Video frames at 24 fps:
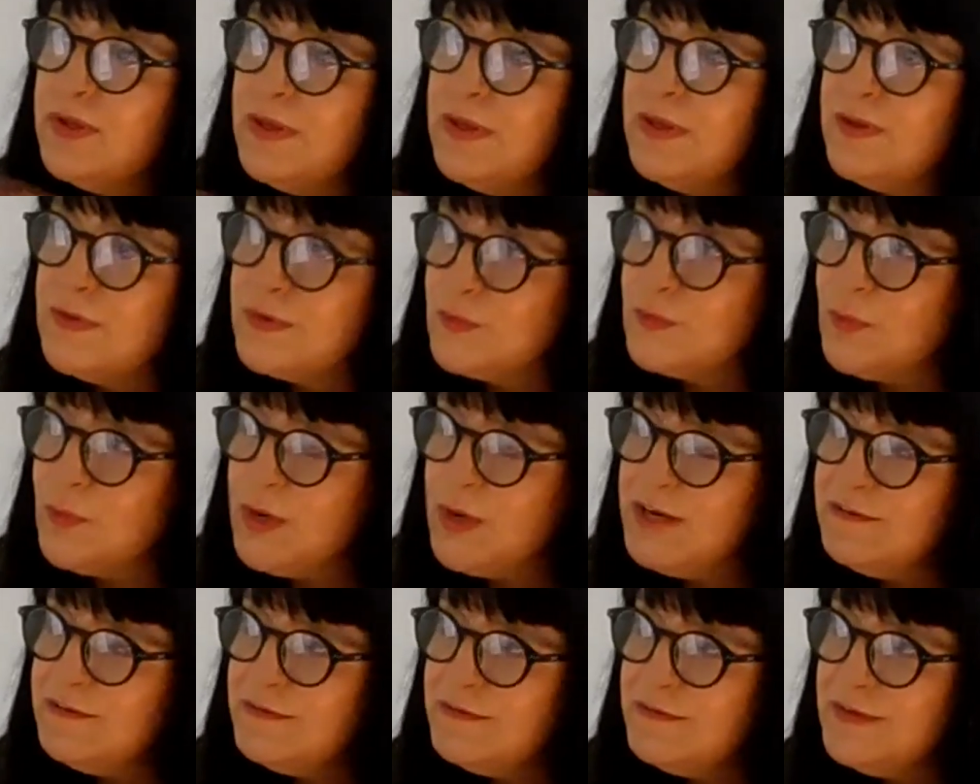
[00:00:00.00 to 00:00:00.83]
it's
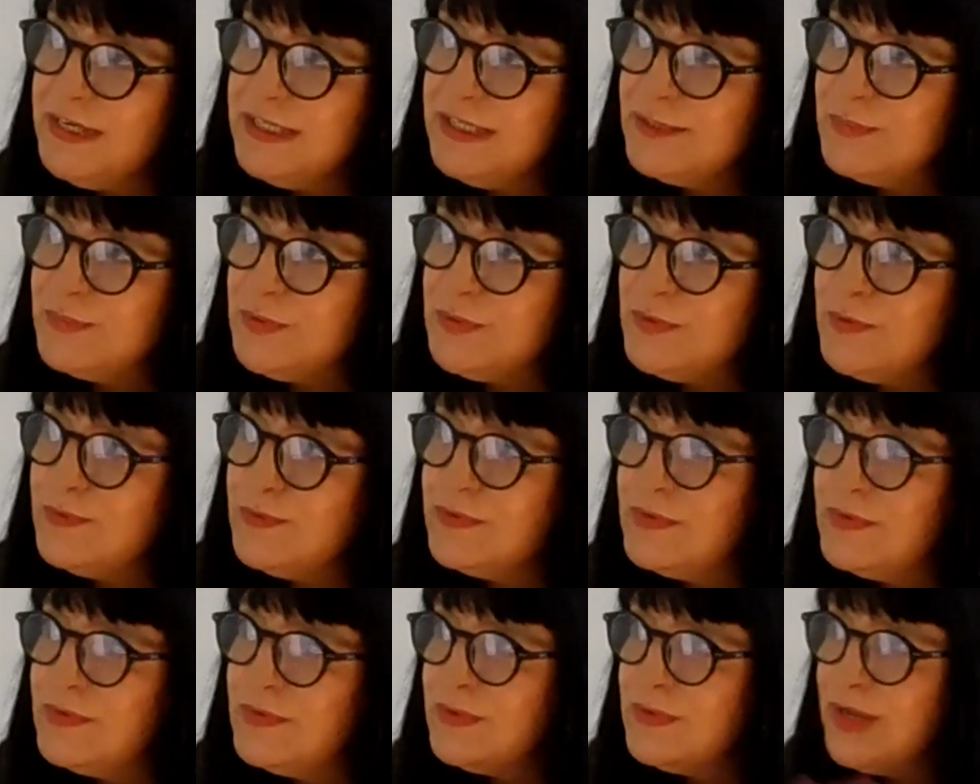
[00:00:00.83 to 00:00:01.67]
quite feasible
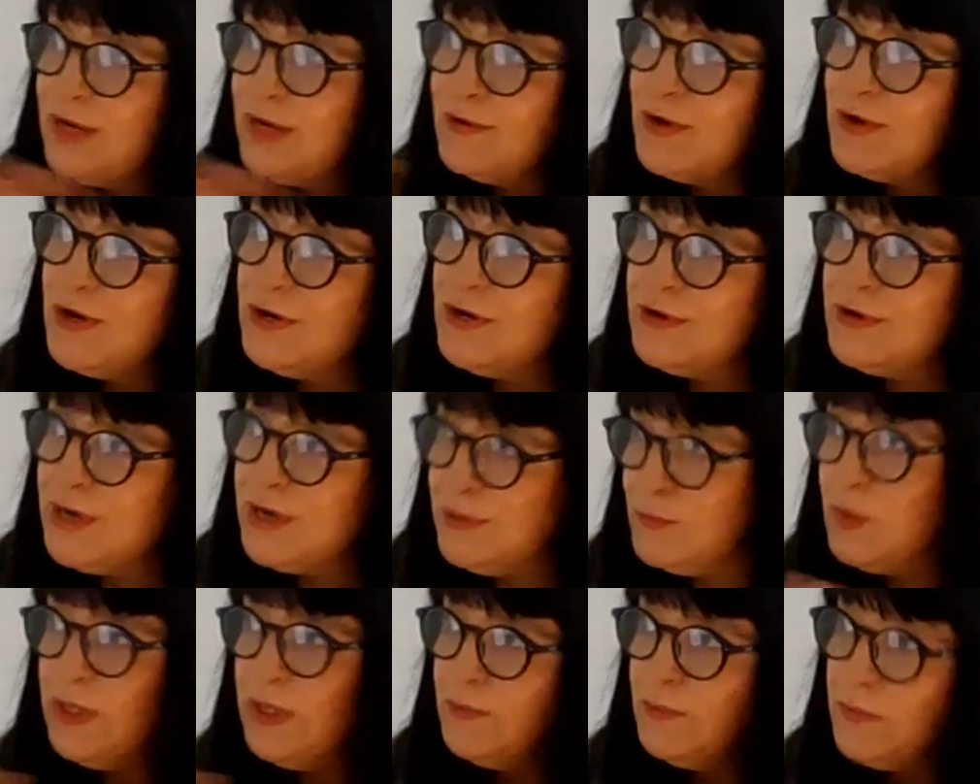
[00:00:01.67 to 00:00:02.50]
that
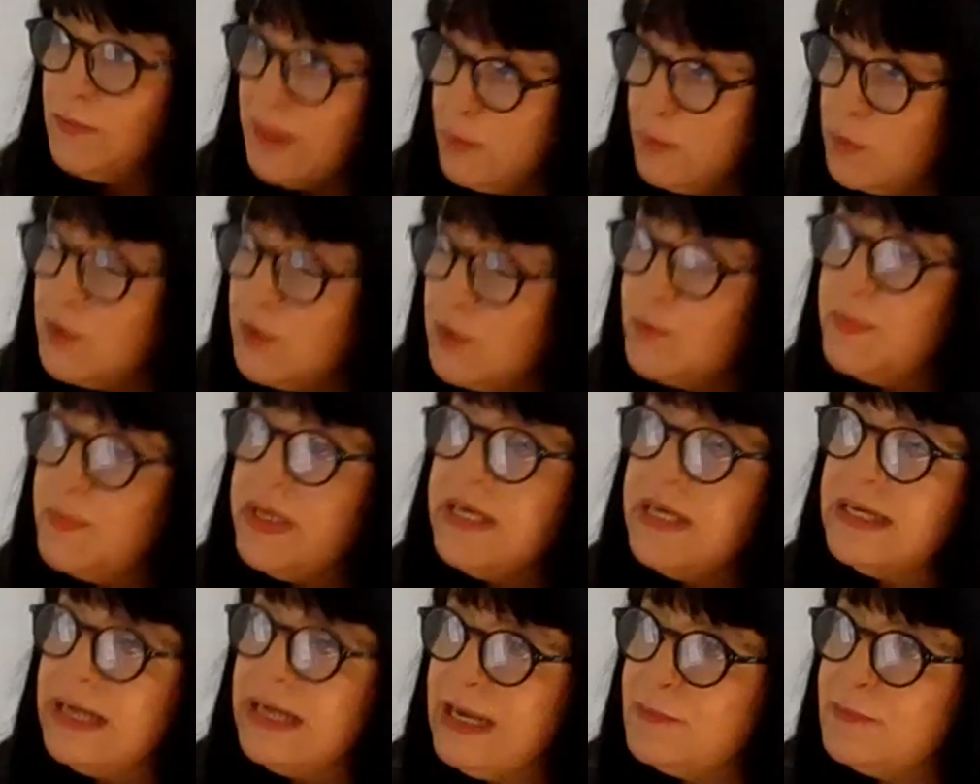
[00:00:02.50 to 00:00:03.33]
there will
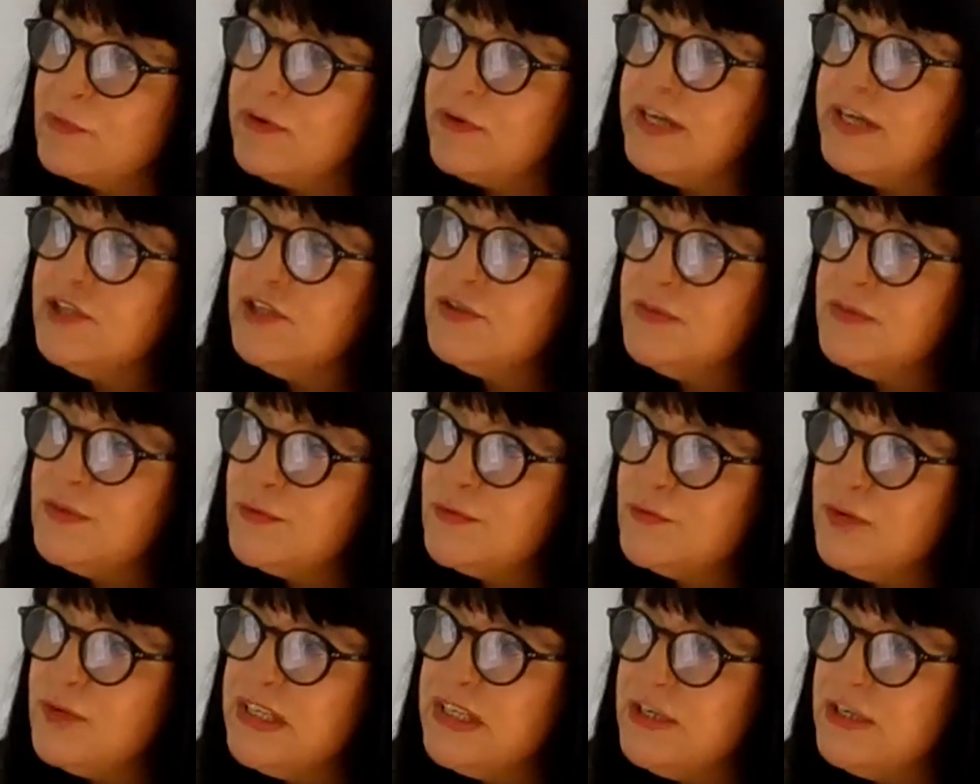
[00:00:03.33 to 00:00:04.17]
be collaborations
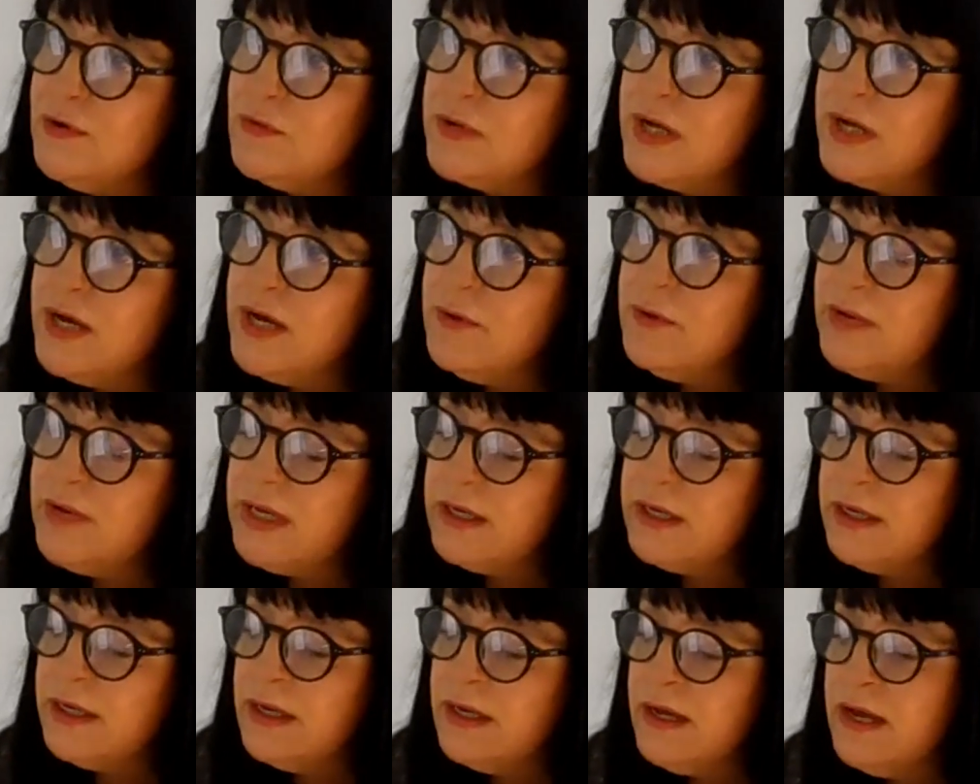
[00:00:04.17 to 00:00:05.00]
already
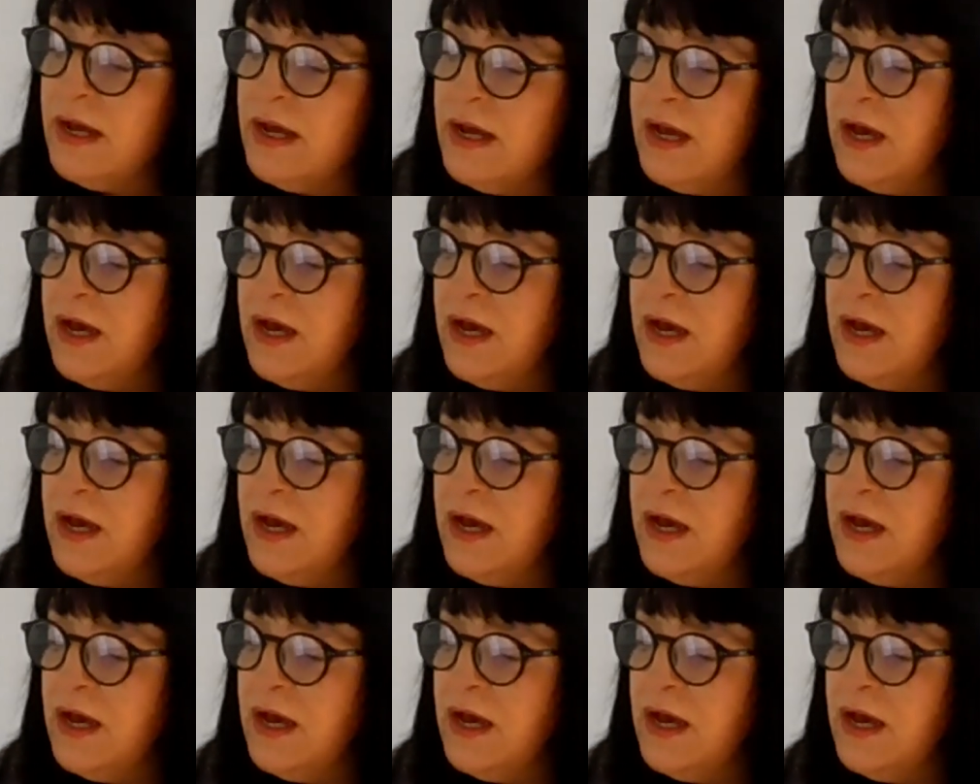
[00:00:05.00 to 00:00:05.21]
ongoing.